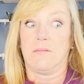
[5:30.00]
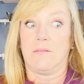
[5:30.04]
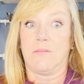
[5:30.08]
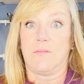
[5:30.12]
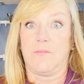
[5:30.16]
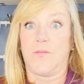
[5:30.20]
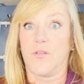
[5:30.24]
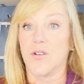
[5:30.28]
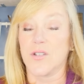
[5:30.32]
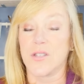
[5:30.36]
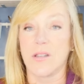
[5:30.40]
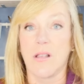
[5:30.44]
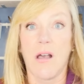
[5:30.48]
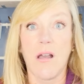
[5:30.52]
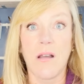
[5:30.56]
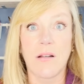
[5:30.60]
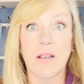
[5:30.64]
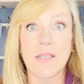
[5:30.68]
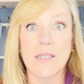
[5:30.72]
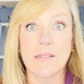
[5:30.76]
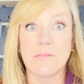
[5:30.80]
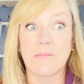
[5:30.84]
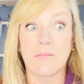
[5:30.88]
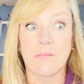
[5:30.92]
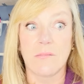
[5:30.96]
for as long
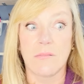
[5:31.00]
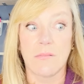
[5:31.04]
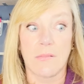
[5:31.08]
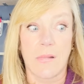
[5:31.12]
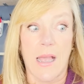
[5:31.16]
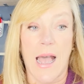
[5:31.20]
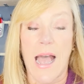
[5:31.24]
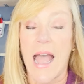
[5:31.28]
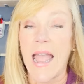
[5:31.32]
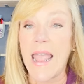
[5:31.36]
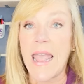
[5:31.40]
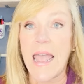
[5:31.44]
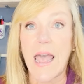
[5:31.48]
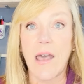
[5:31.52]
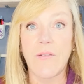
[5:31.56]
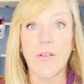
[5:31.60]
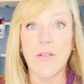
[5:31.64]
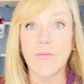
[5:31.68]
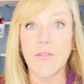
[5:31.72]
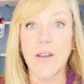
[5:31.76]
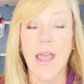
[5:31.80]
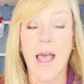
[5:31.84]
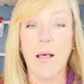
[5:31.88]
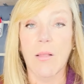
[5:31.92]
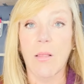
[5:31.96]
as I have,
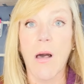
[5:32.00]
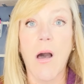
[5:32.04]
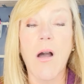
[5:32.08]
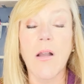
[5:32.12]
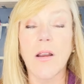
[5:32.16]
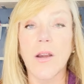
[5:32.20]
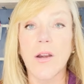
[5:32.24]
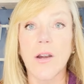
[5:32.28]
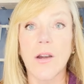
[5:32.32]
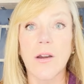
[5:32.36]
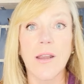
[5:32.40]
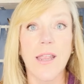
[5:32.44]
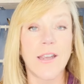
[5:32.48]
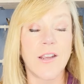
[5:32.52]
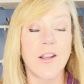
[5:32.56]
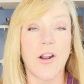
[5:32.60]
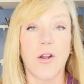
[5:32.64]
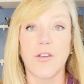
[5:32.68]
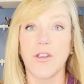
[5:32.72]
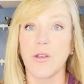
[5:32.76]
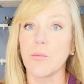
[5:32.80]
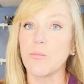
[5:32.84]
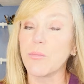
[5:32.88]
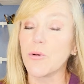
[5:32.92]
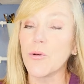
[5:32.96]
if not longer. You know,
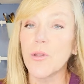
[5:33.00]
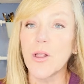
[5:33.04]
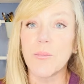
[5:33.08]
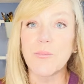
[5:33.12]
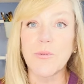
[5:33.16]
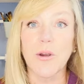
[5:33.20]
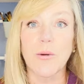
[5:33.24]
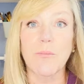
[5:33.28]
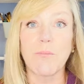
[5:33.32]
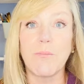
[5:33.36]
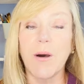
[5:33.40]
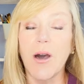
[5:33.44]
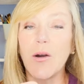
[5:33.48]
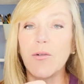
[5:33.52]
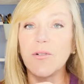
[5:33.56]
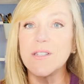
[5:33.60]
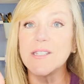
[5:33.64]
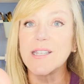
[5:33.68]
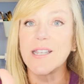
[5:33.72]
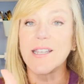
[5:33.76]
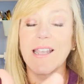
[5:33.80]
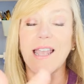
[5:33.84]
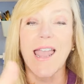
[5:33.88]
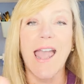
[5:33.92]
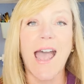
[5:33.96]
you can pull up your
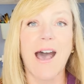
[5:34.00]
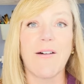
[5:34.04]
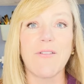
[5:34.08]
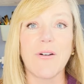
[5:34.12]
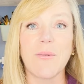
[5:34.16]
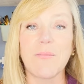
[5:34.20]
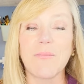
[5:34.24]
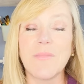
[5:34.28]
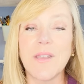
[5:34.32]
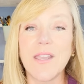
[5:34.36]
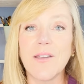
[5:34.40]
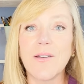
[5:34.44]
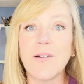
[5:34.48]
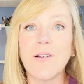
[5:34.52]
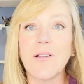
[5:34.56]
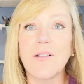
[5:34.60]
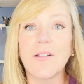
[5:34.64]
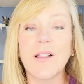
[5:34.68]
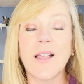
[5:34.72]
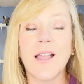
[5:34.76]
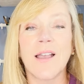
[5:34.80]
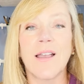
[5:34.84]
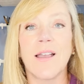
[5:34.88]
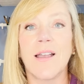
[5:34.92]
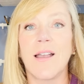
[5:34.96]
boats, have a
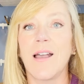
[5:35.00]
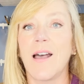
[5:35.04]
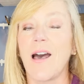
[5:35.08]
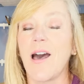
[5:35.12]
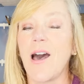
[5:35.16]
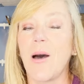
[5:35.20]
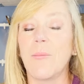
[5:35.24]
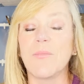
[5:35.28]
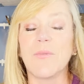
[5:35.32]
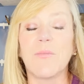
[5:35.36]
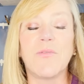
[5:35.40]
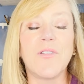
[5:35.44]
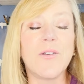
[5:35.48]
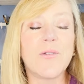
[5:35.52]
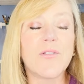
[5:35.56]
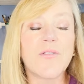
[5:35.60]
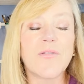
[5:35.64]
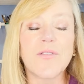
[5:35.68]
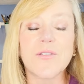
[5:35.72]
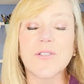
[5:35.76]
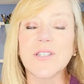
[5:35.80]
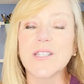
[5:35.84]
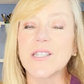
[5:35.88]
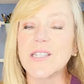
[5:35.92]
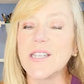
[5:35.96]
meal, um,
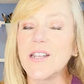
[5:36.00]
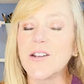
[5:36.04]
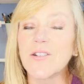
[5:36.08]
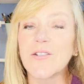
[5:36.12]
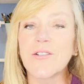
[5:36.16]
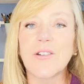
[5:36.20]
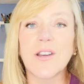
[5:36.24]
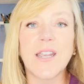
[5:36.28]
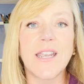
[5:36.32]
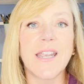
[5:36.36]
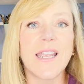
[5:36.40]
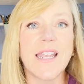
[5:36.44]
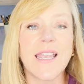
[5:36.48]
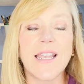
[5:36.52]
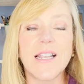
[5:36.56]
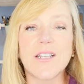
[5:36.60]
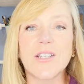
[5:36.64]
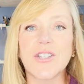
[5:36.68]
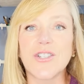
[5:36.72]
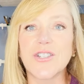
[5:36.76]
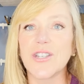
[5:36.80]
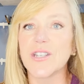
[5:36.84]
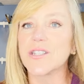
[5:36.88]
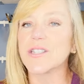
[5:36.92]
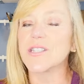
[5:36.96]
beautiful scenery.
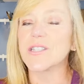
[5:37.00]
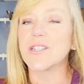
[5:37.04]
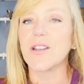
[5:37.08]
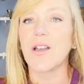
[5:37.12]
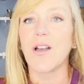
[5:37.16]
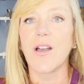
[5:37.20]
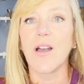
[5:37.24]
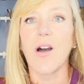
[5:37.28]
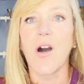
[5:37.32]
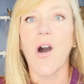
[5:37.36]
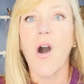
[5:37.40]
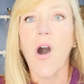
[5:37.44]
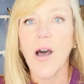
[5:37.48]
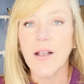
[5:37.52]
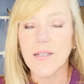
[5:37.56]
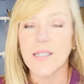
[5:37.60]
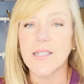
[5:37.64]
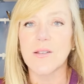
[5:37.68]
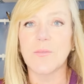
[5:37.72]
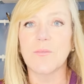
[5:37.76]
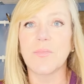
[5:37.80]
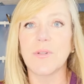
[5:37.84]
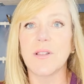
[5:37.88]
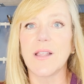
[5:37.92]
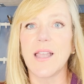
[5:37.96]
It's just
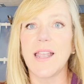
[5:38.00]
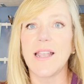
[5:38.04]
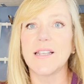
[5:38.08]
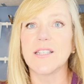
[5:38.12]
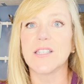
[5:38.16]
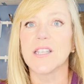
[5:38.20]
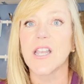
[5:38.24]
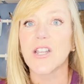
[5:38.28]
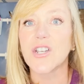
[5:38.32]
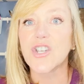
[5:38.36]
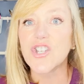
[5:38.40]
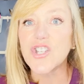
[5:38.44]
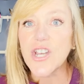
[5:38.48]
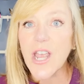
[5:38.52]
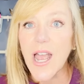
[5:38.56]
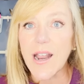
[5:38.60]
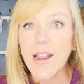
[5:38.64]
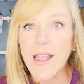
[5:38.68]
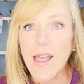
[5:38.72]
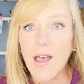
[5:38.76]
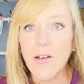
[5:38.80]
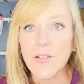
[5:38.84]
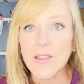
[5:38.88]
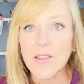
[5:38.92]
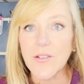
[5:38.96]
awesome place. Check
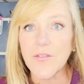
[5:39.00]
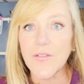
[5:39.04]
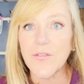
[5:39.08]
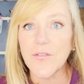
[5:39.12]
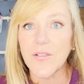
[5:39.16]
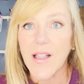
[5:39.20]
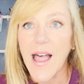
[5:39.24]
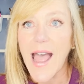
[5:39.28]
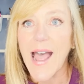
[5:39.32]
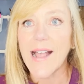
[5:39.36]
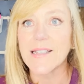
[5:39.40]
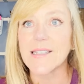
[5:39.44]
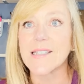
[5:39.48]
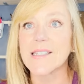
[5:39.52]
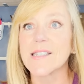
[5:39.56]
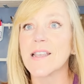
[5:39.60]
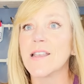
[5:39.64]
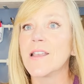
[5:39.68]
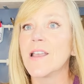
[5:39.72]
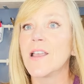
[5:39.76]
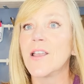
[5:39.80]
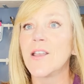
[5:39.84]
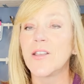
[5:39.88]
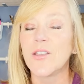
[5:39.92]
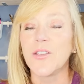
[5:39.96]
out the flats.
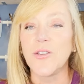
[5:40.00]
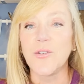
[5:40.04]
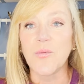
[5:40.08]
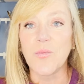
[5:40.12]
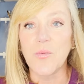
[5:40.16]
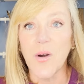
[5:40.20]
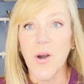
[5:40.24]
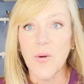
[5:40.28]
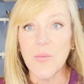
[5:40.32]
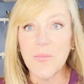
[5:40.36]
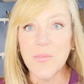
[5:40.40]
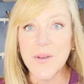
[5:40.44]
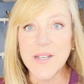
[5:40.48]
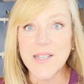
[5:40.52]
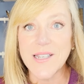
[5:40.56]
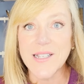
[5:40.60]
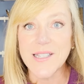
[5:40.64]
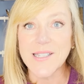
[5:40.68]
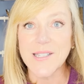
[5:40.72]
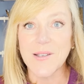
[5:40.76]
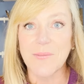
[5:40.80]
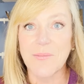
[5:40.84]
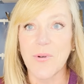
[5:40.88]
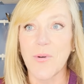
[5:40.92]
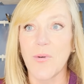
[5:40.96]
You won't be
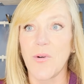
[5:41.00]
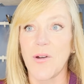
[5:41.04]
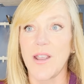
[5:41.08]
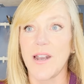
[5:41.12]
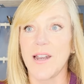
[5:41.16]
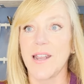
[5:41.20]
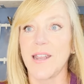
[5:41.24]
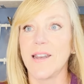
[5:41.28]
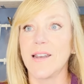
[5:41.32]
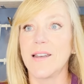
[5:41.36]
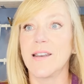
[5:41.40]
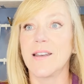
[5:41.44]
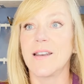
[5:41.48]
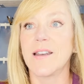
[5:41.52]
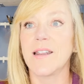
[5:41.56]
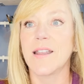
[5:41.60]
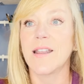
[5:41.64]
disappointed.